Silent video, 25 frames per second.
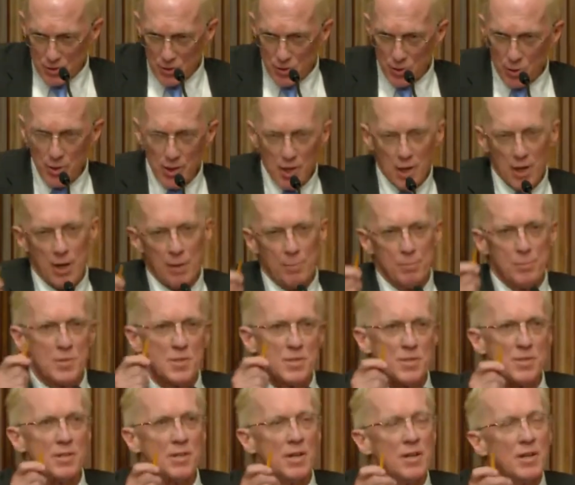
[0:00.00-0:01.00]
So it
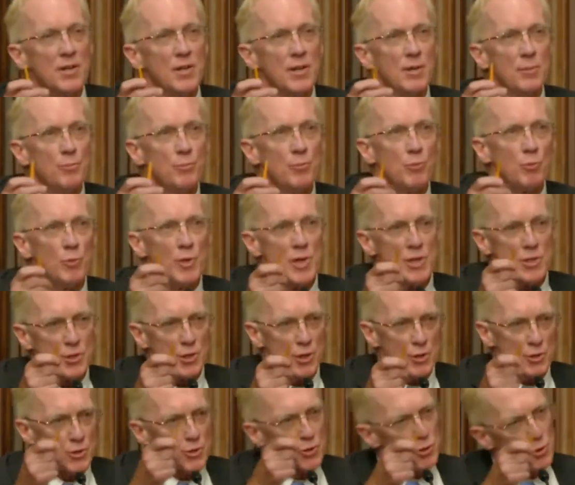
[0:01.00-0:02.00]
comes,
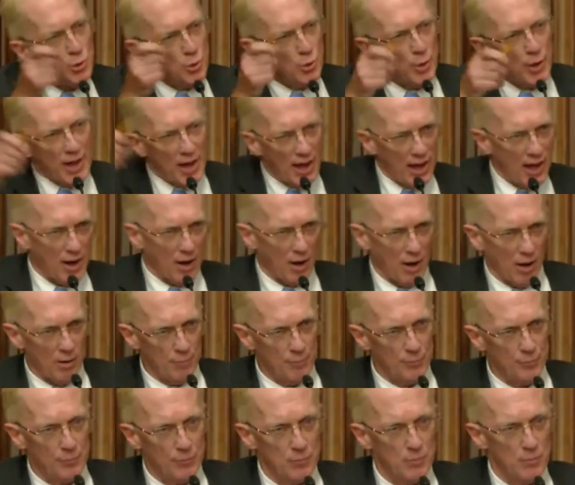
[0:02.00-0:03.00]
research to
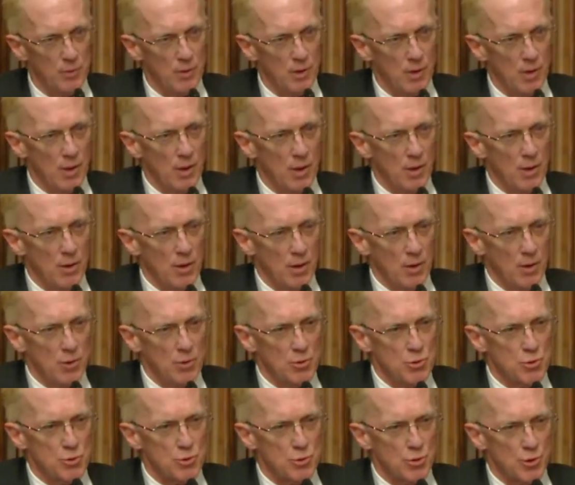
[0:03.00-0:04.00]
care
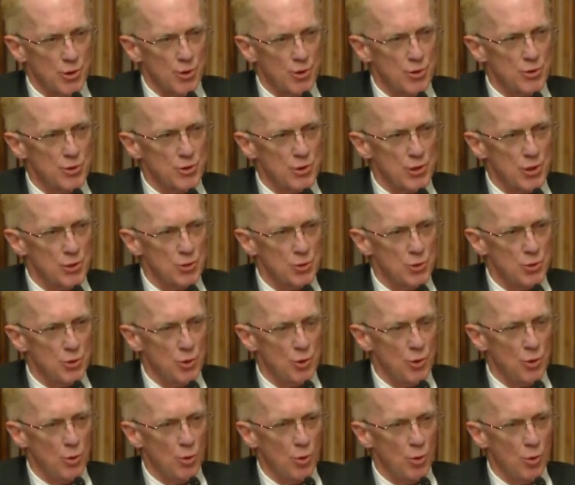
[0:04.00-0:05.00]
turns
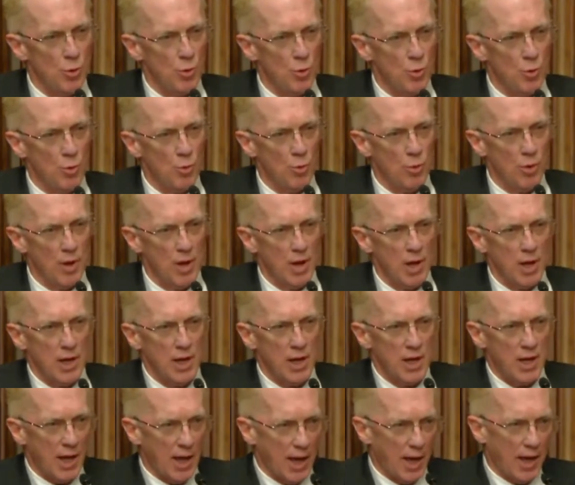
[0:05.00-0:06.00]
into
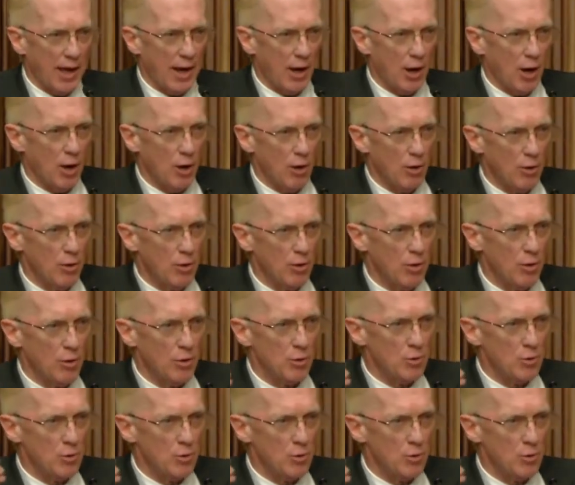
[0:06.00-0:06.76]
care